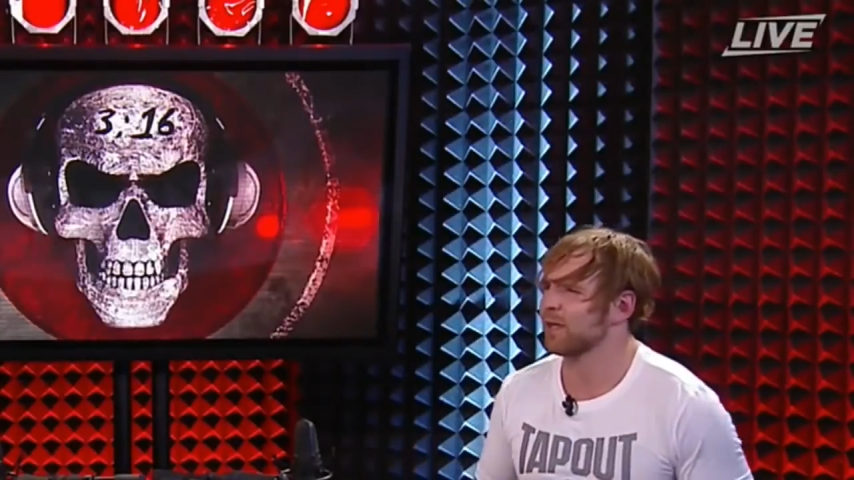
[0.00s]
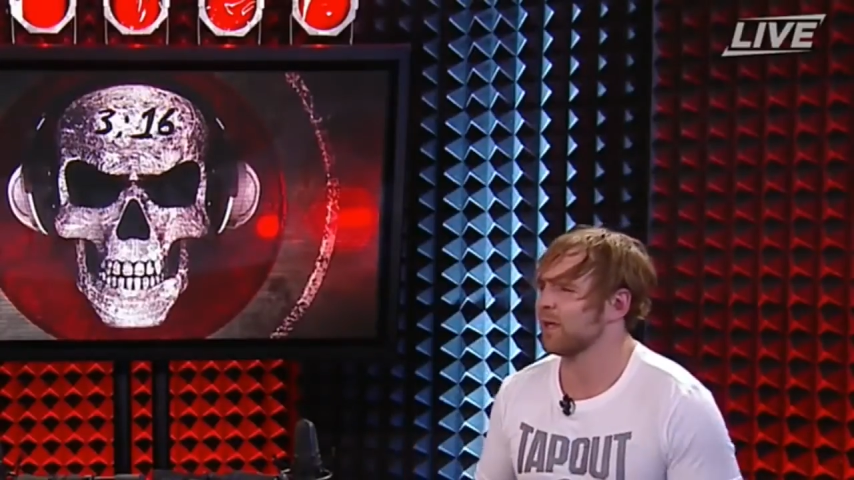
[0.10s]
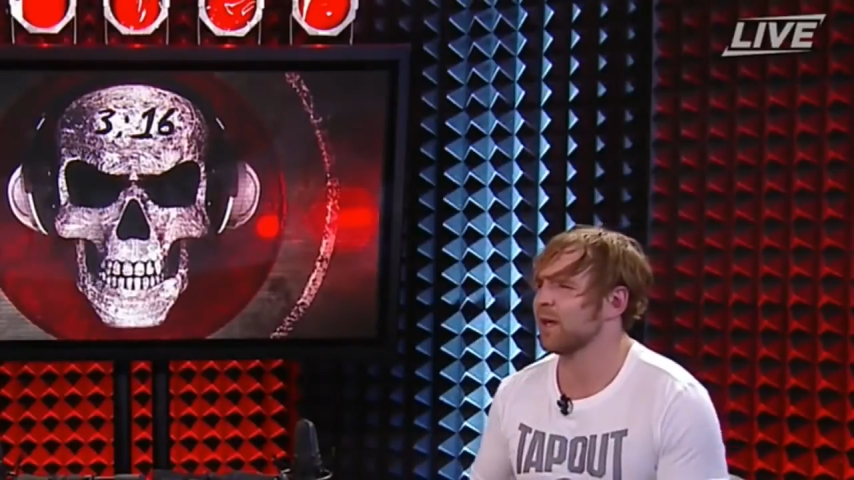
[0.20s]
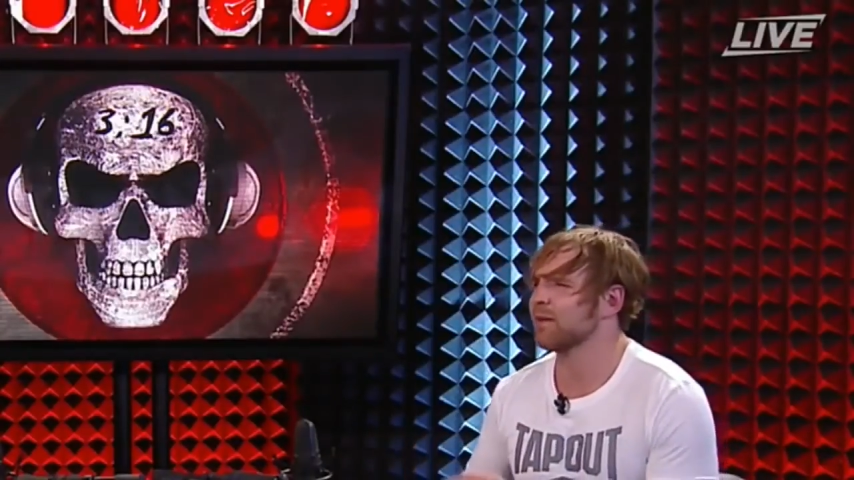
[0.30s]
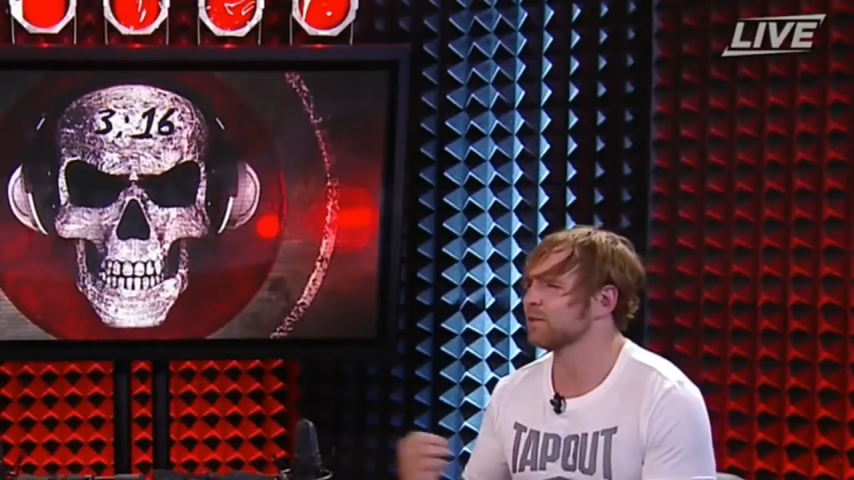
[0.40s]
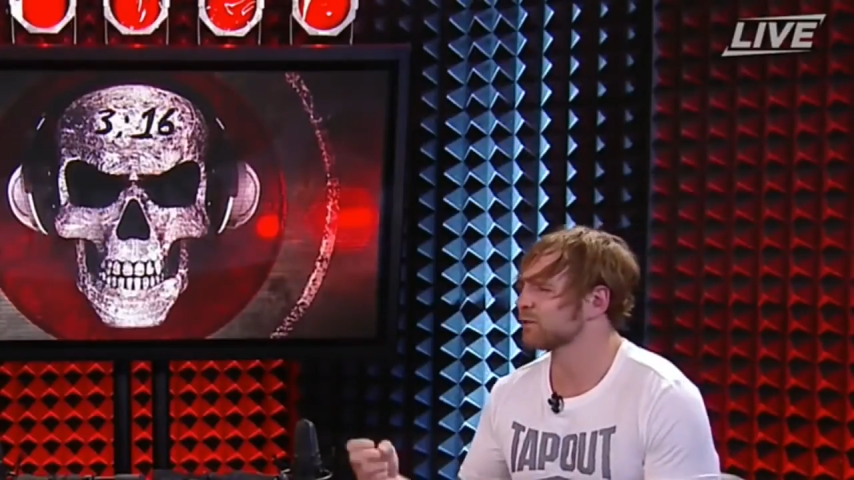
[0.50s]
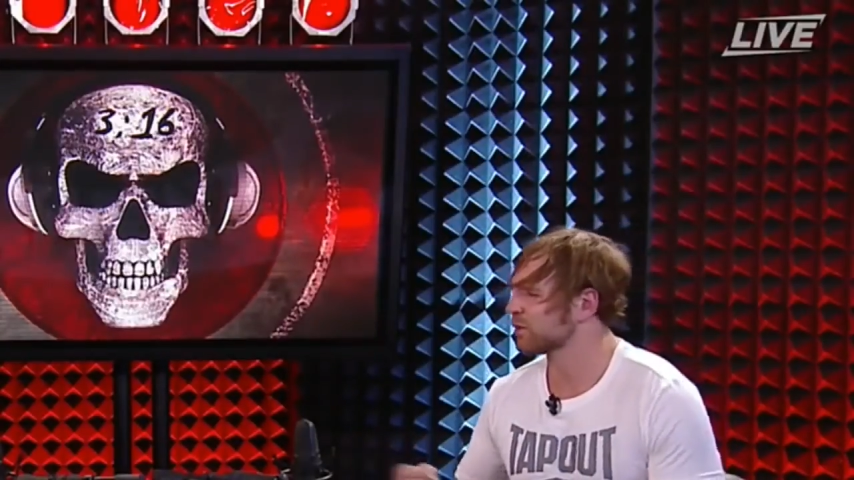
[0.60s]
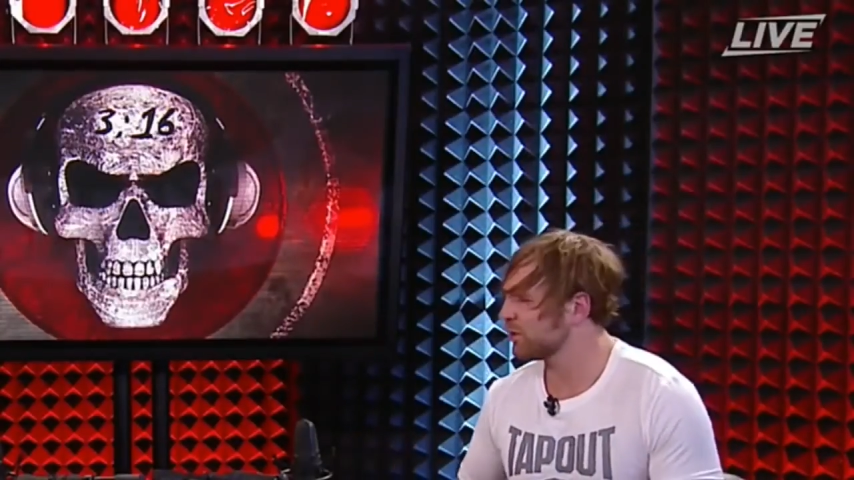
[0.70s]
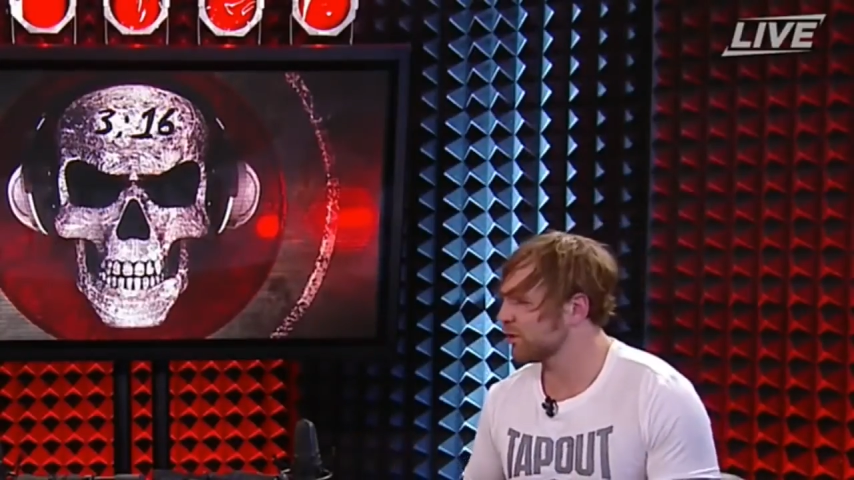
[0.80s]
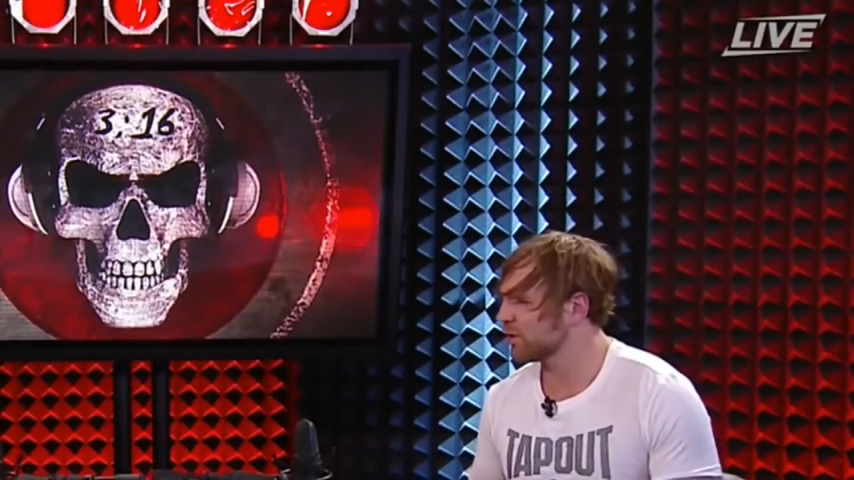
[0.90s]
and the
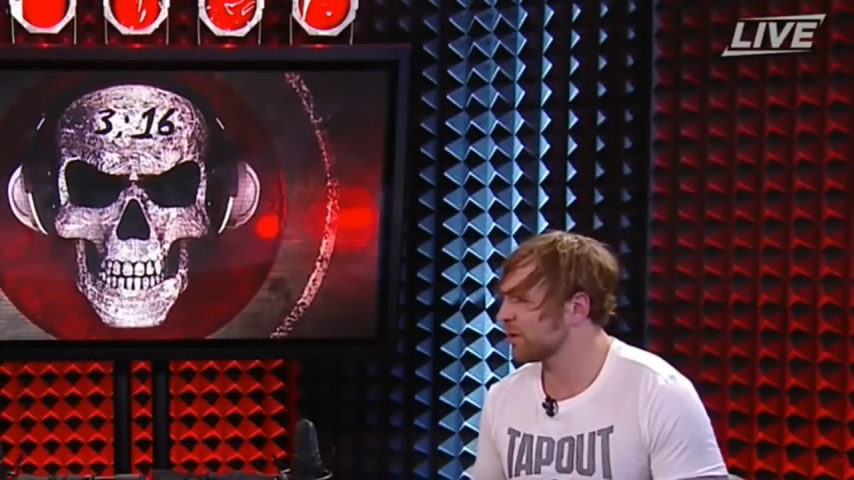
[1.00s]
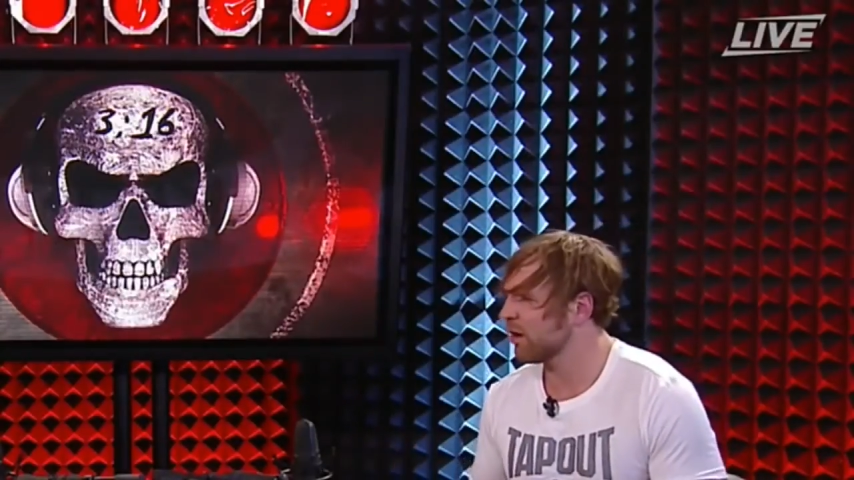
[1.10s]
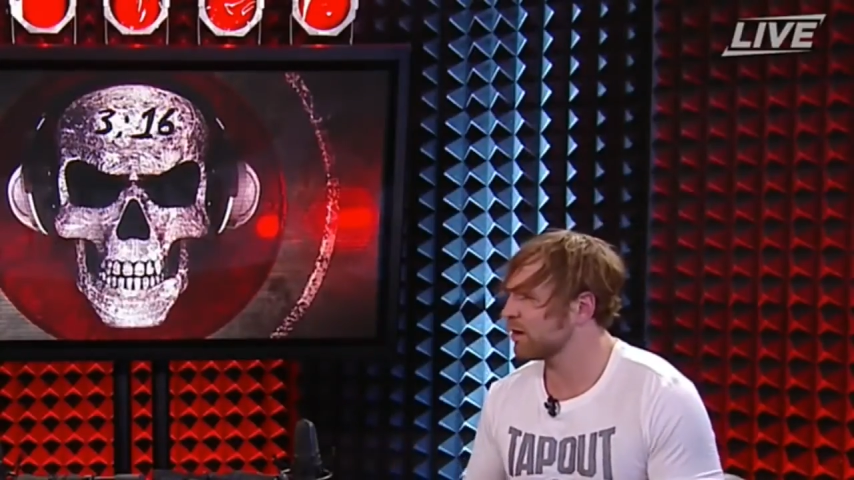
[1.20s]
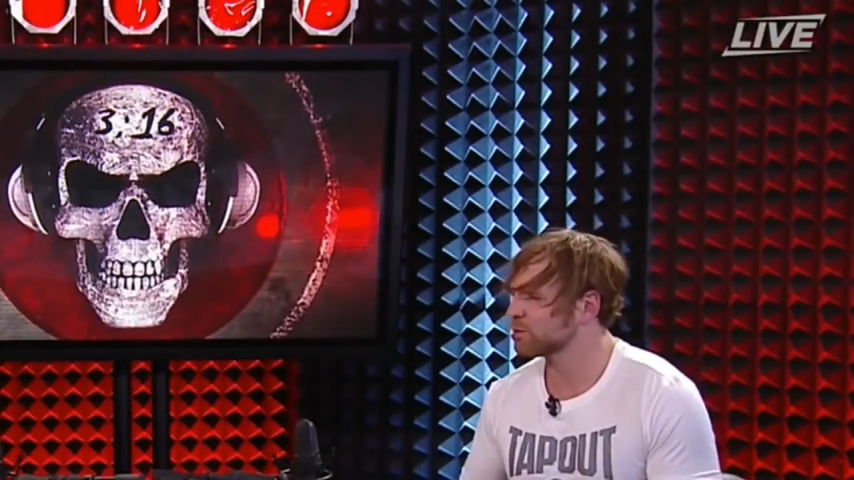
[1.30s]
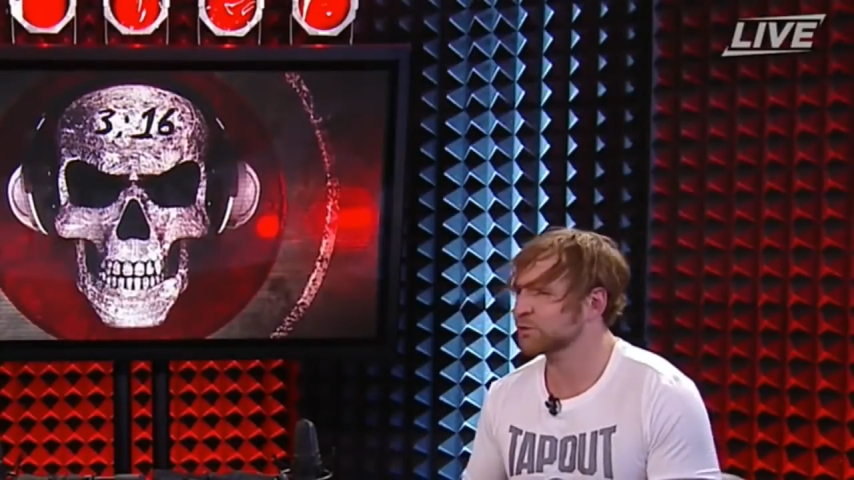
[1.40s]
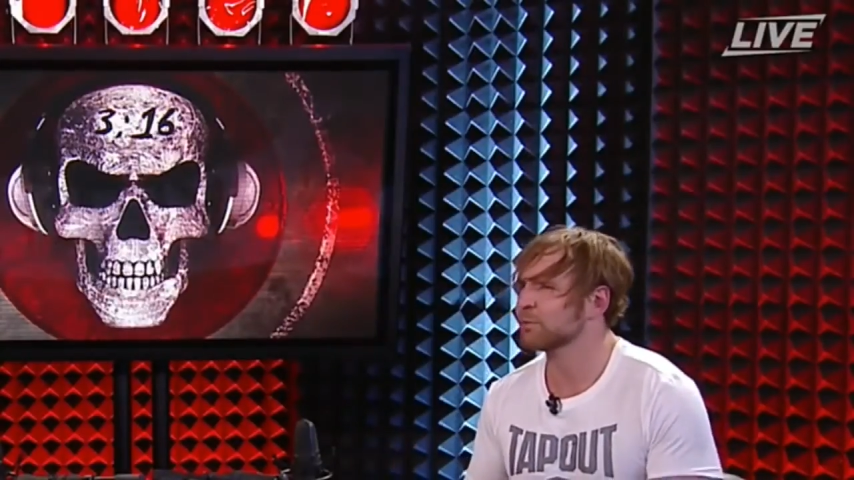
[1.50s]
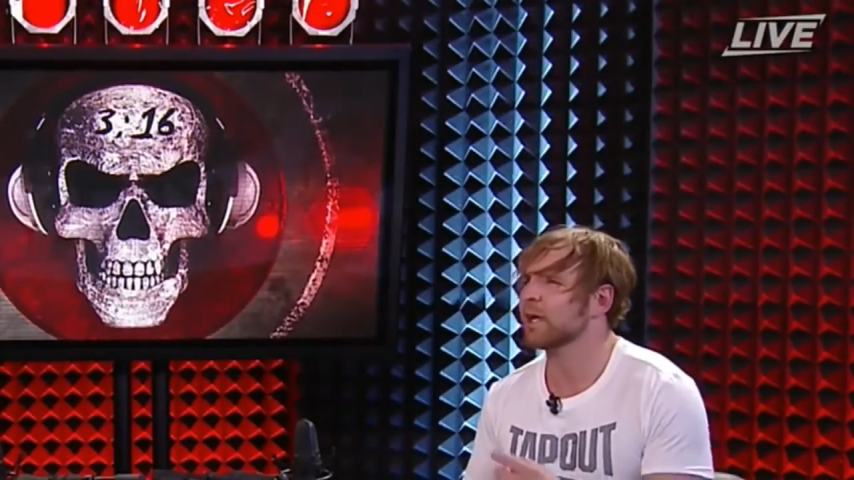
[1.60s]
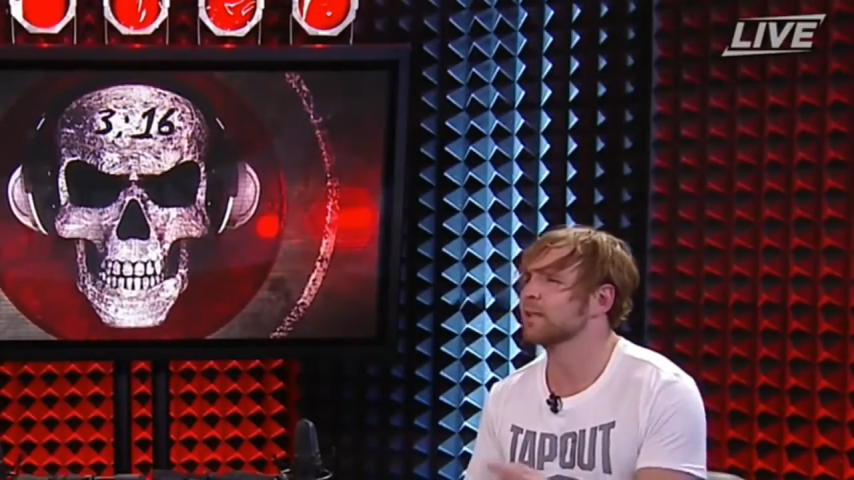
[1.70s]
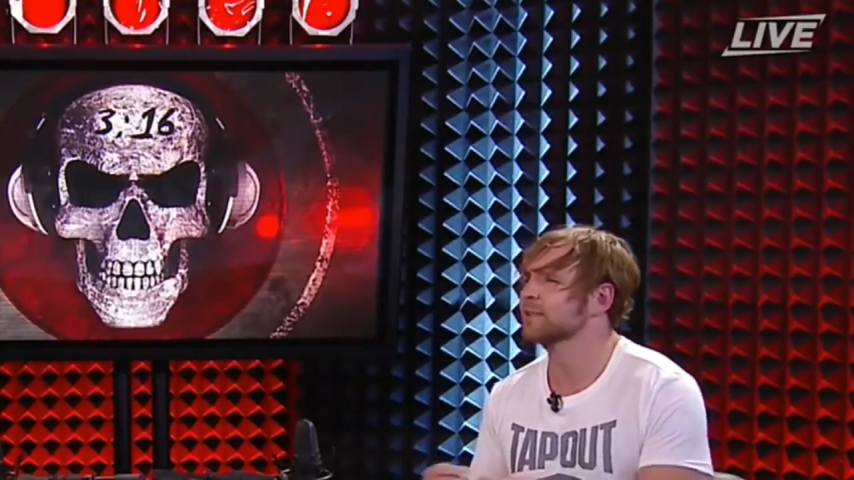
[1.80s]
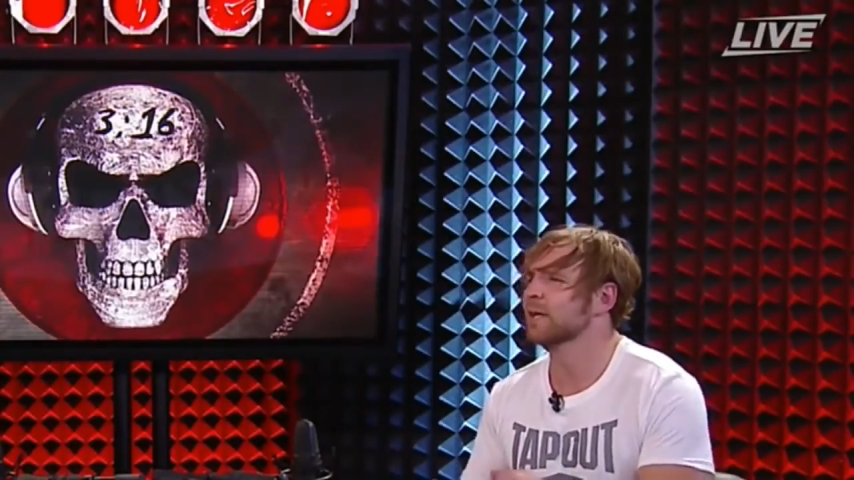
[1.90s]
security guards, or some kind of
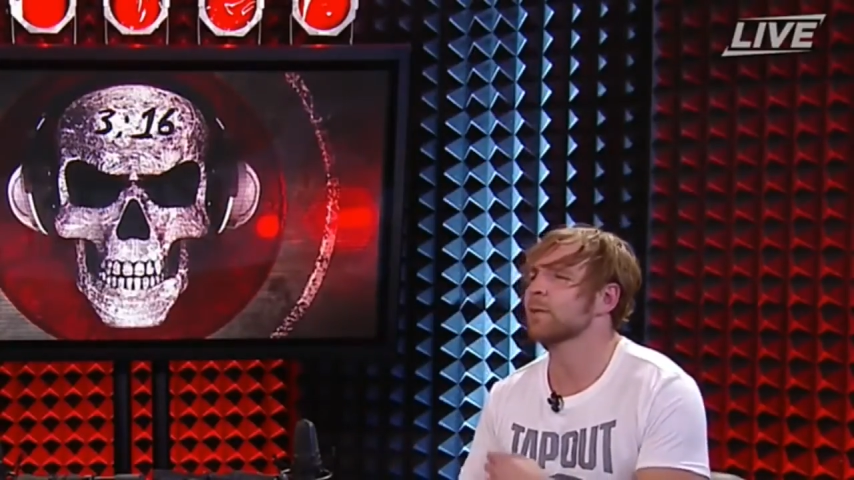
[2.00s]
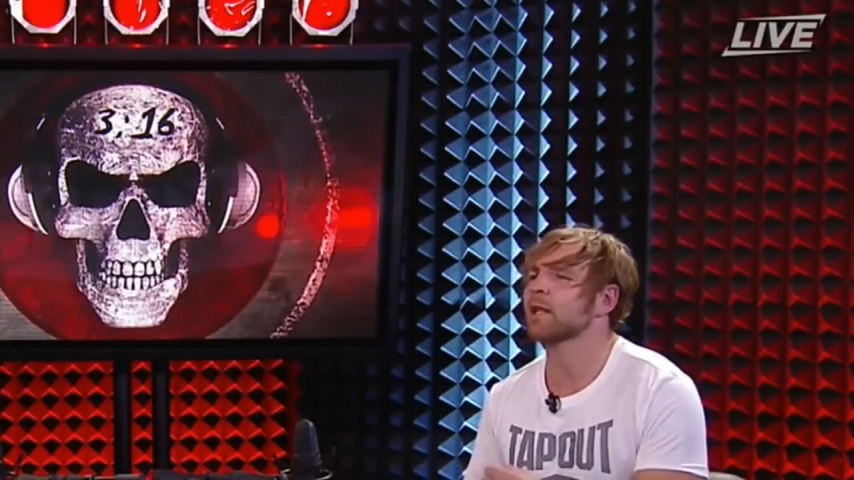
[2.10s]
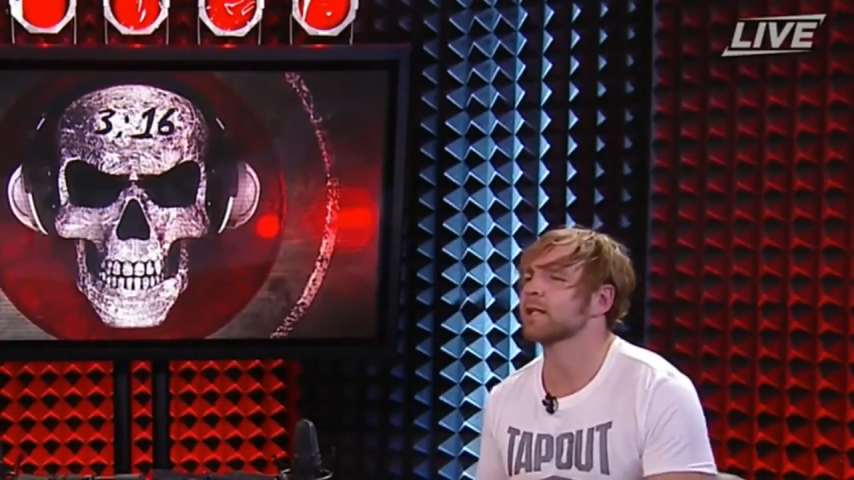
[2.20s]
segment like that,